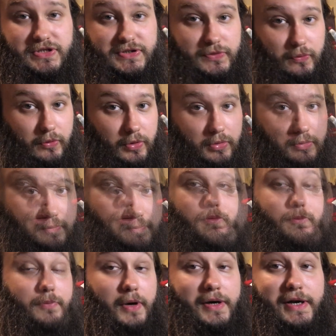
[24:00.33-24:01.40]
store.
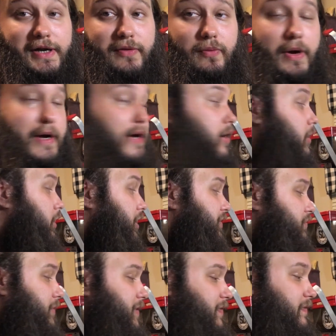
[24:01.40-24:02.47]
But anyway,
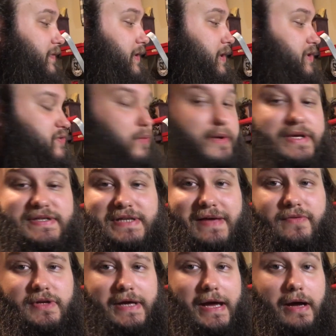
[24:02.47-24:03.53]
on with the
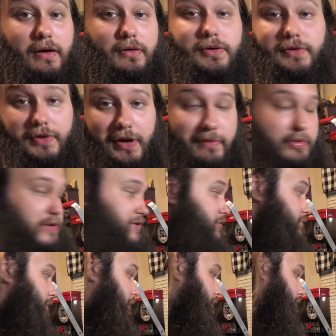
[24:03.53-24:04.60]
27 cal number 2
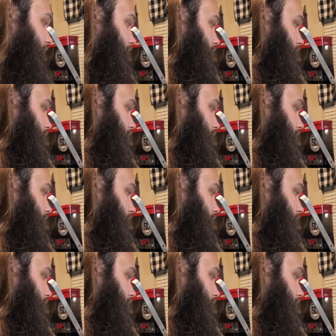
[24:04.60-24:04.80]
buck.